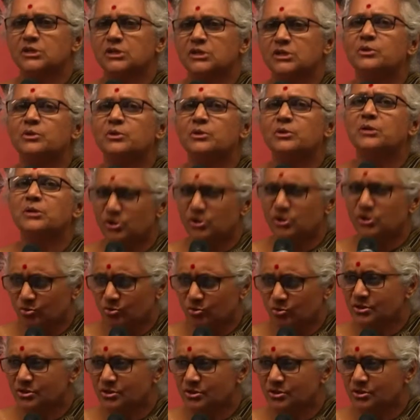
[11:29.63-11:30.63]
And
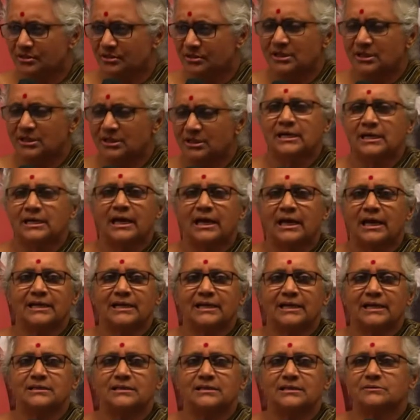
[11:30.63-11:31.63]

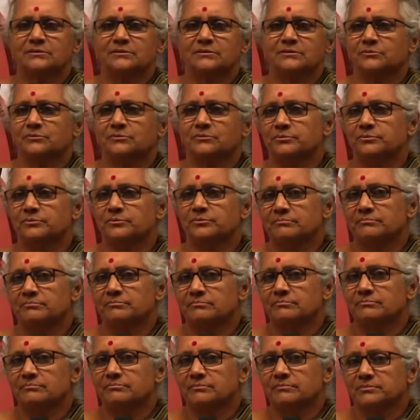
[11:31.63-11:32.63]
controlling the
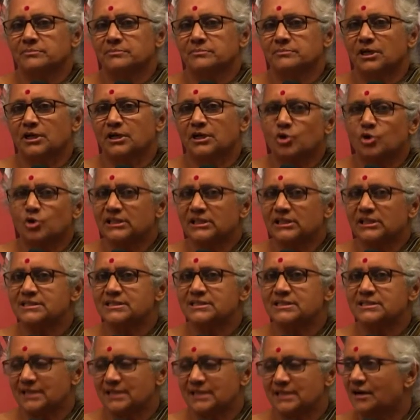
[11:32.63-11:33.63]
state after it has all
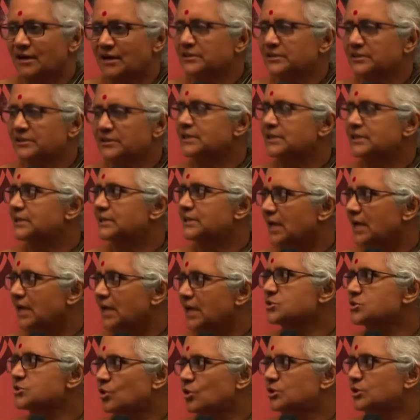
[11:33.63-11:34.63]
the power over us is
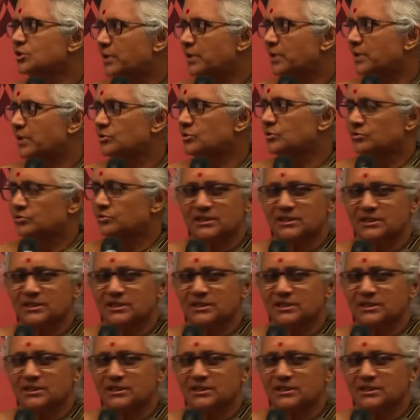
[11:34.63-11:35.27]
not going to be